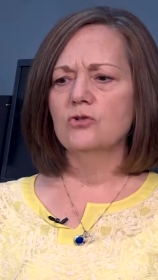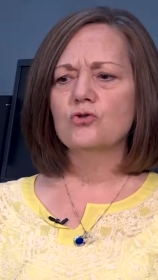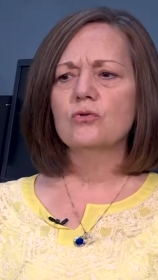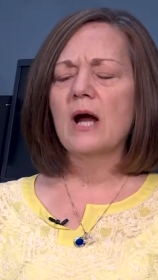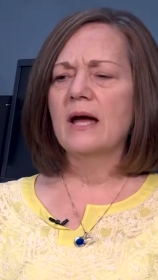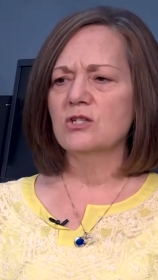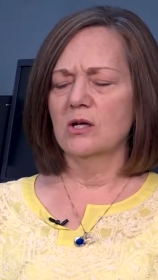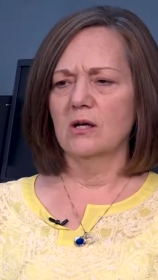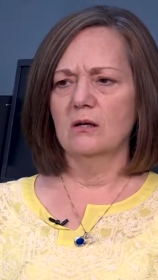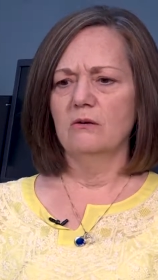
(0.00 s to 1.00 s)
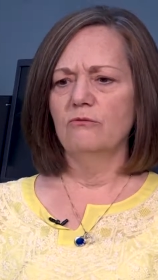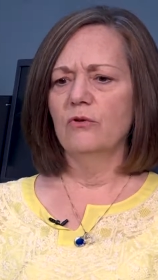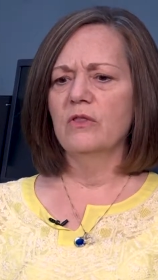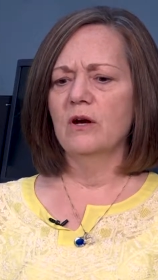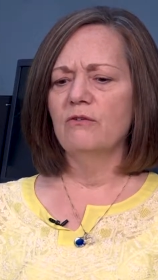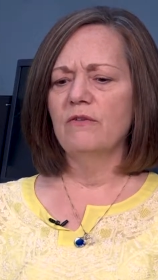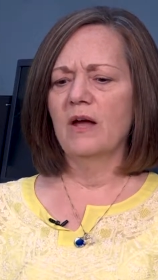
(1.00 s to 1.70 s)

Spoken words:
tragic for their